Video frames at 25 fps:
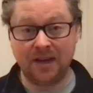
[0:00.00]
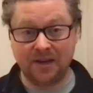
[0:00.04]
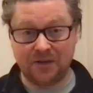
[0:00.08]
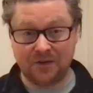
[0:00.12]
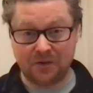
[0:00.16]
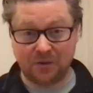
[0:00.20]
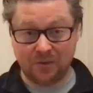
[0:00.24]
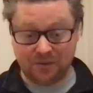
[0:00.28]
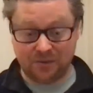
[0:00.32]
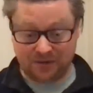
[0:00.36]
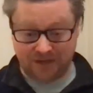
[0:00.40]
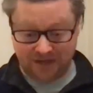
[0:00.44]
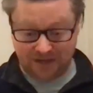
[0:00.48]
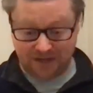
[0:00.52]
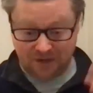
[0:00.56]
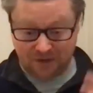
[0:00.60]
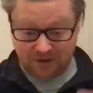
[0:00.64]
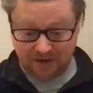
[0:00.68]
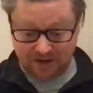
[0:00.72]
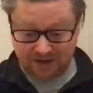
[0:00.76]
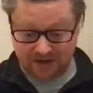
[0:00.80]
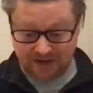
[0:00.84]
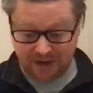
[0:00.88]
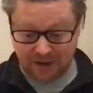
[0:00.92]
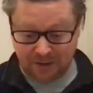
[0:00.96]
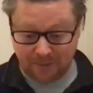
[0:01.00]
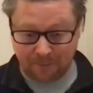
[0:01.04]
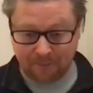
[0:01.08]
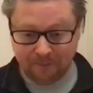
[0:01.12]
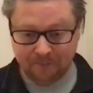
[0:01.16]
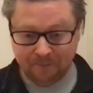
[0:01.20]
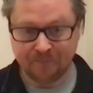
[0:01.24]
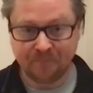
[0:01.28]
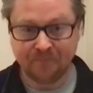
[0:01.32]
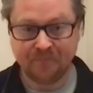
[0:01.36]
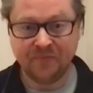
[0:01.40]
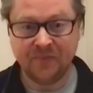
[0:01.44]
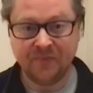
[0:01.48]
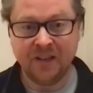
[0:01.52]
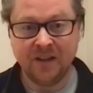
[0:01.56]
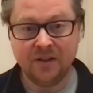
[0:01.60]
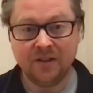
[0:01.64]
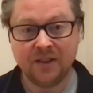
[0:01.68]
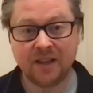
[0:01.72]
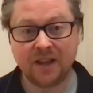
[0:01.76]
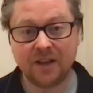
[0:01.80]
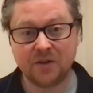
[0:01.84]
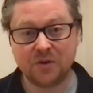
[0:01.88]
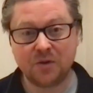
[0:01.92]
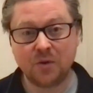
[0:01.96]
It's almost like going down,
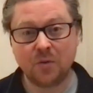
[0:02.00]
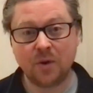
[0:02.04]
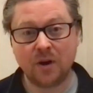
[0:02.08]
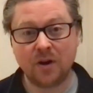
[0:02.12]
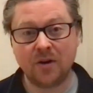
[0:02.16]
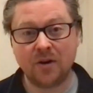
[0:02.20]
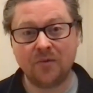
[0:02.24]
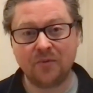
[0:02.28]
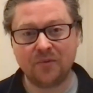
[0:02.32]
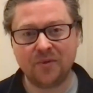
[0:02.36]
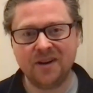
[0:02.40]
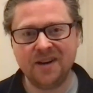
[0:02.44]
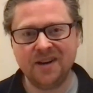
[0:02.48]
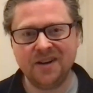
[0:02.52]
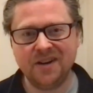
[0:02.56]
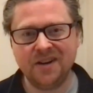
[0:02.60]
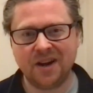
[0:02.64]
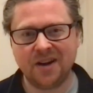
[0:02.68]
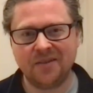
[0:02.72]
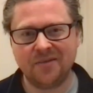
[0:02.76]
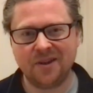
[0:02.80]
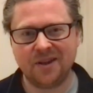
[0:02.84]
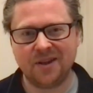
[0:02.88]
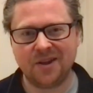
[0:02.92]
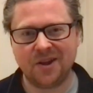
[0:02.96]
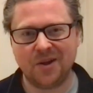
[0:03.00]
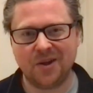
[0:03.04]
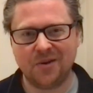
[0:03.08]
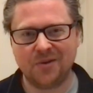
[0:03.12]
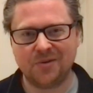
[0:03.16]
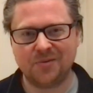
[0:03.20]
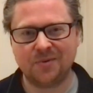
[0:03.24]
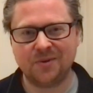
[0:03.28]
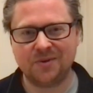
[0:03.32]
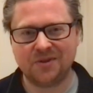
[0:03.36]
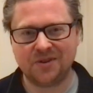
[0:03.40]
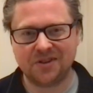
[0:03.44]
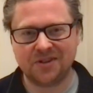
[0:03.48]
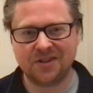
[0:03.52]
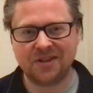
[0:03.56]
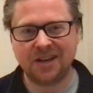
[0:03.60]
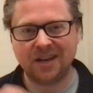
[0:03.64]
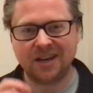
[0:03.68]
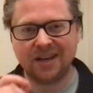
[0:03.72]
like to where a free diver goes with just a